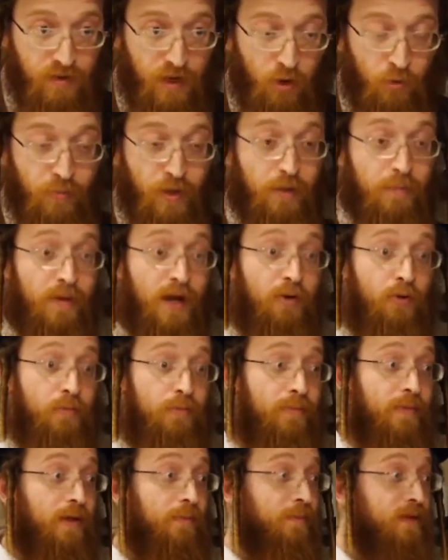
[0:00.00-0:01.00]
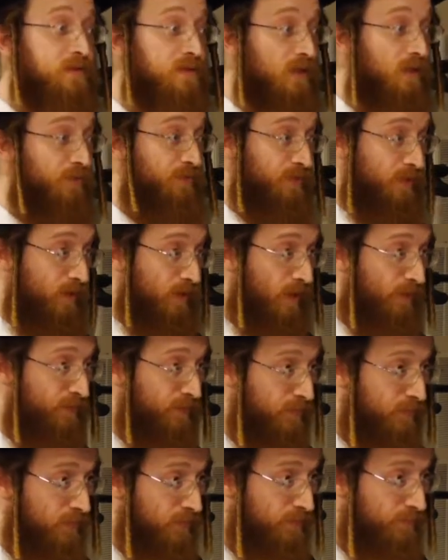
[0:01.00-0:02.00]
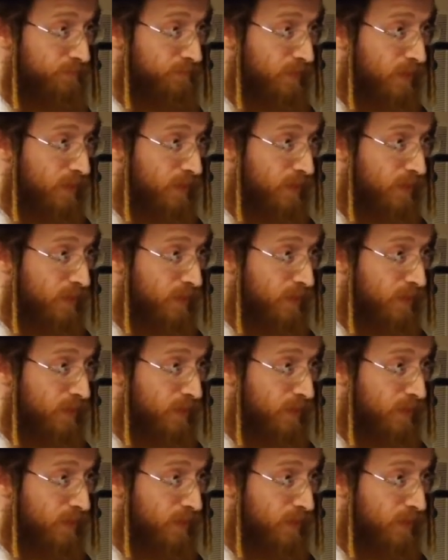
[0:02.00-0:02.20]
I will make myself uncomfortable.